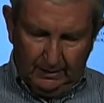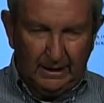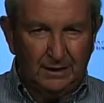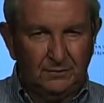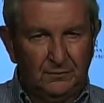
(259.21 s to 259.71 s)

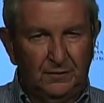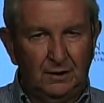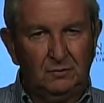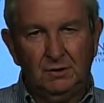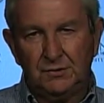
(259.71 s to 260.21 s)
And the
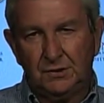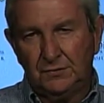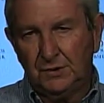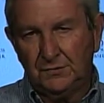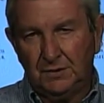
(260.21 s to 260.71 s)
final question
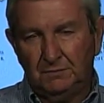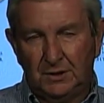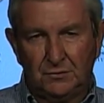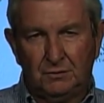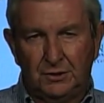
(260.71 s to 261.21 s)
is the
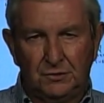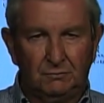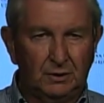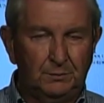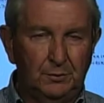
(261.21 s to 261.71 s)
administration
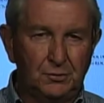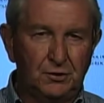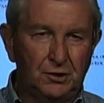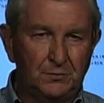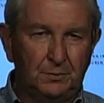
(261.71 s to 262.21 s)
really
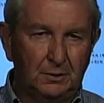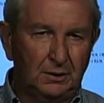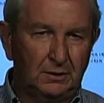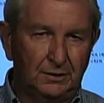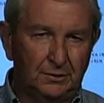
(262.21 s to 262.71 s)
pushing this
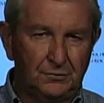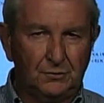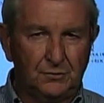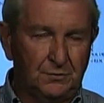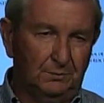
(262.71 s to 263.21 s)
politically to
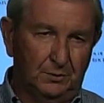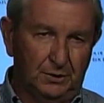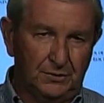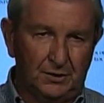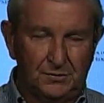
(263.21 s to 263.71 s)
score some
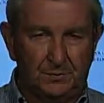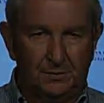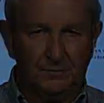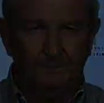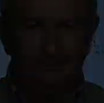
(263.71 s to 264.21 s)
points, I suppose?